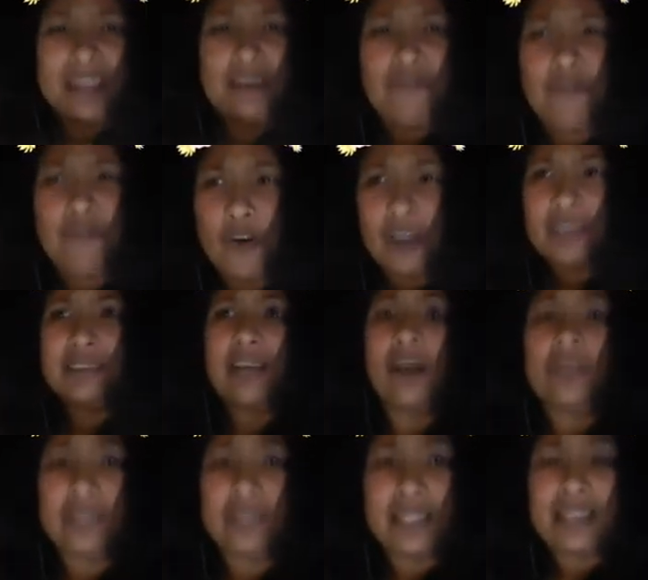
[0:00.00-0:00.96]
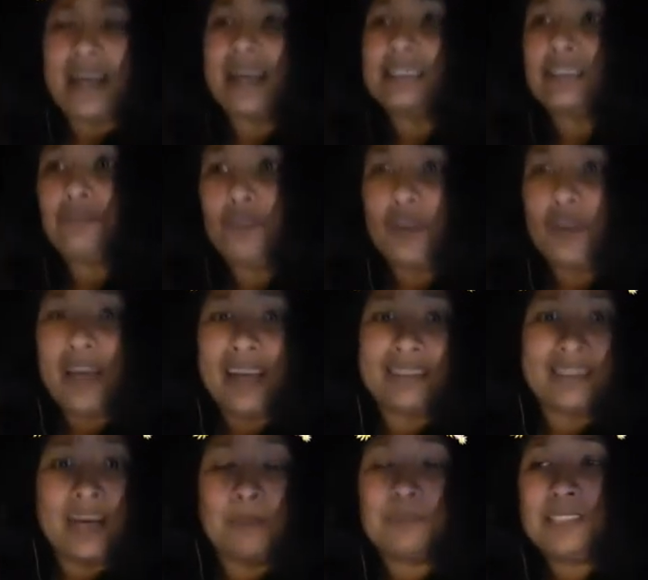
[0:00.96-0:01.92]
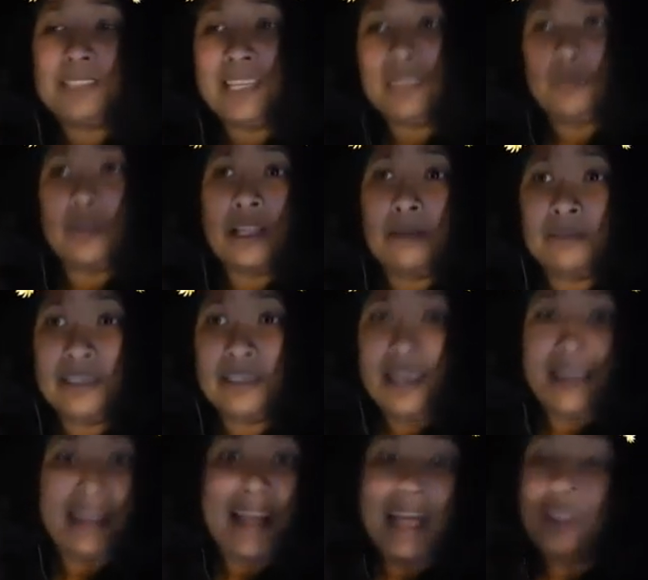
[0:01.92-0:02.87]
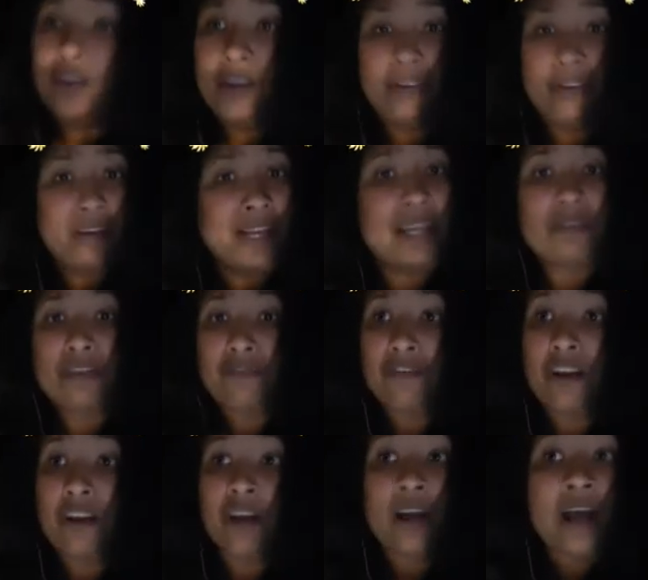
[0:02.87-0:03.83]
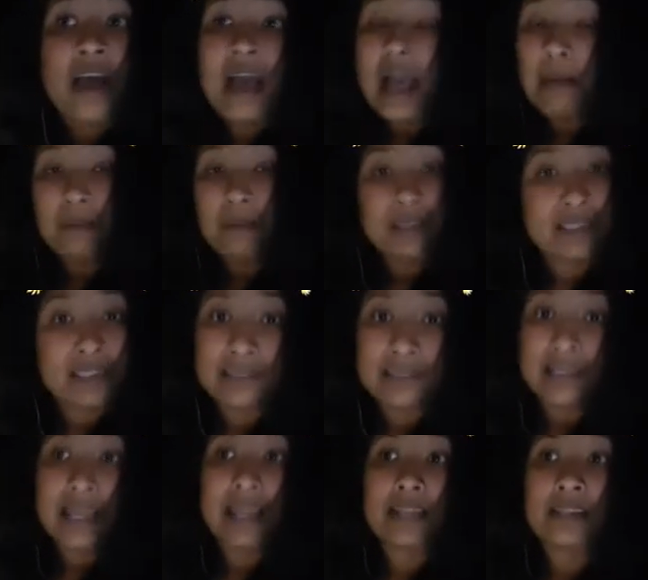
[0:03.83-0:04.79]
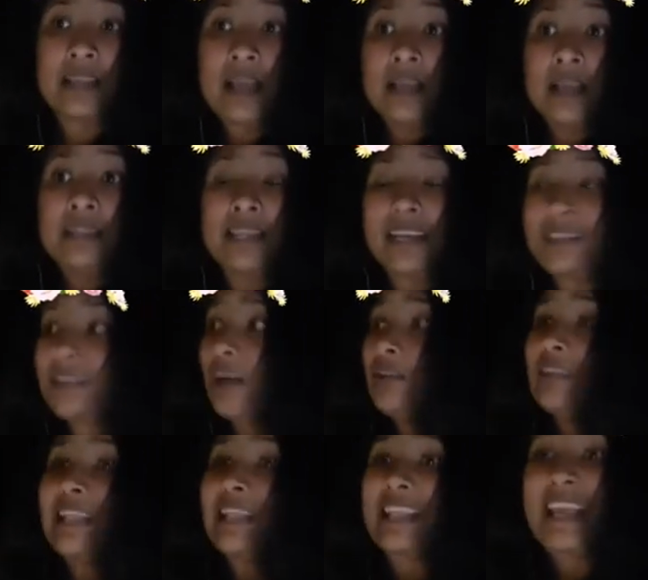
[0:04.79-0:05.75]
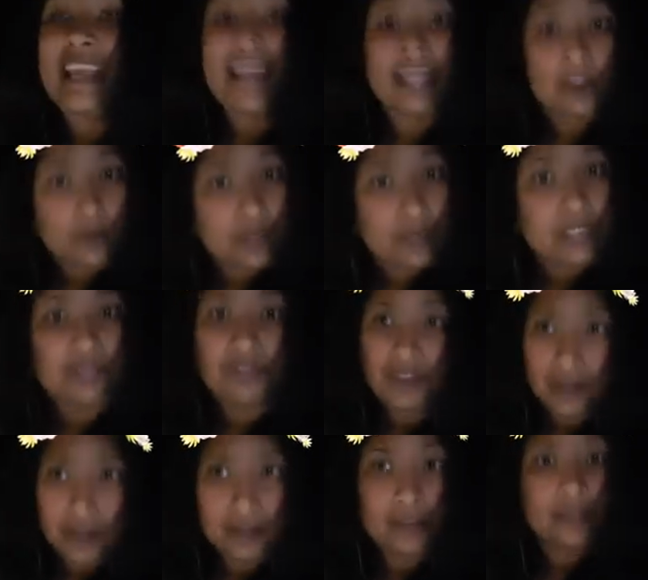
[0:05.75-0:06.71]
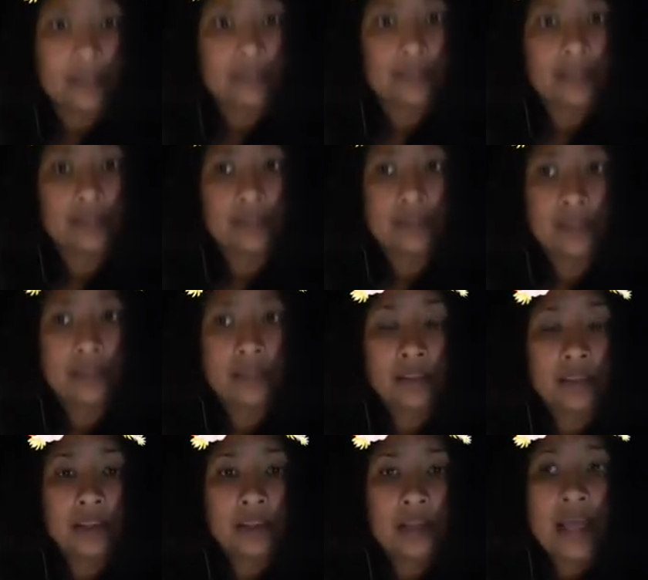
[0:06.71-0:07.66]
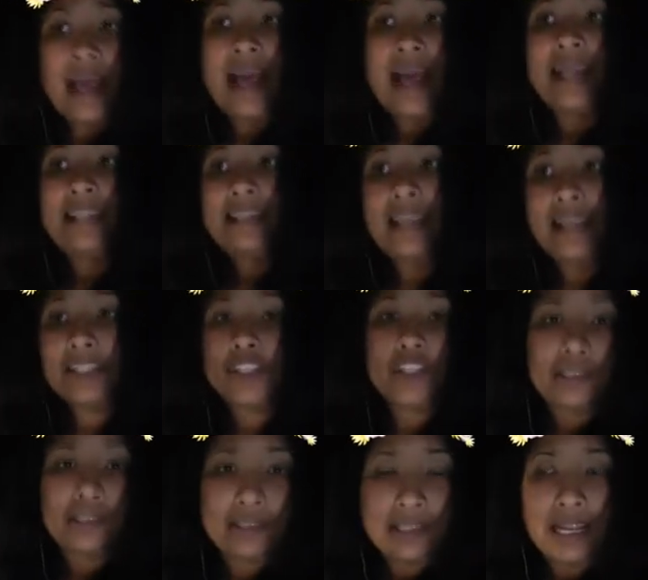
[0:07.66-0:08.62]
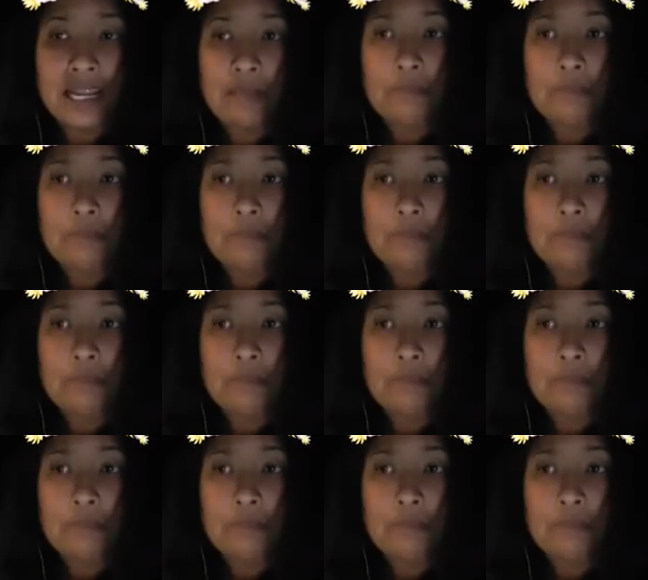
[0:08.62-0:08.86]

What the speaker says: voice sounded, guys, if you guys are upset what I'm saying, I don't really give a fuck. I'ma still say it. They sounded ghetto as fuck. And then she's telling me